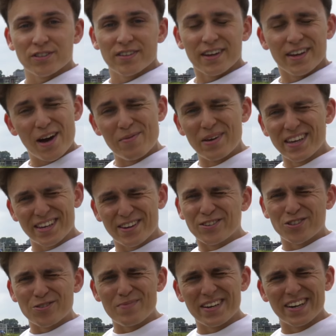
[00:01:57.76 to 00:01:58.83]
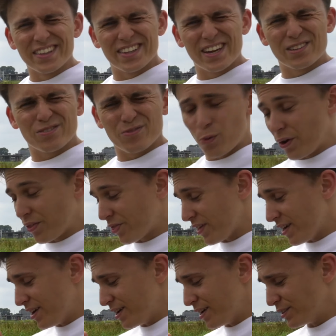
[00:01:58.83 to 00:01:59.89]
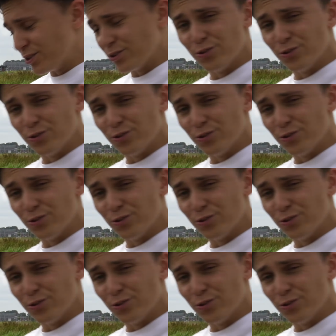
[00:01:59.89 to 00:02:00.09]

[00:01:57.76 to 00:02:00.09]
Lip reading: I mean, could you imagine that with the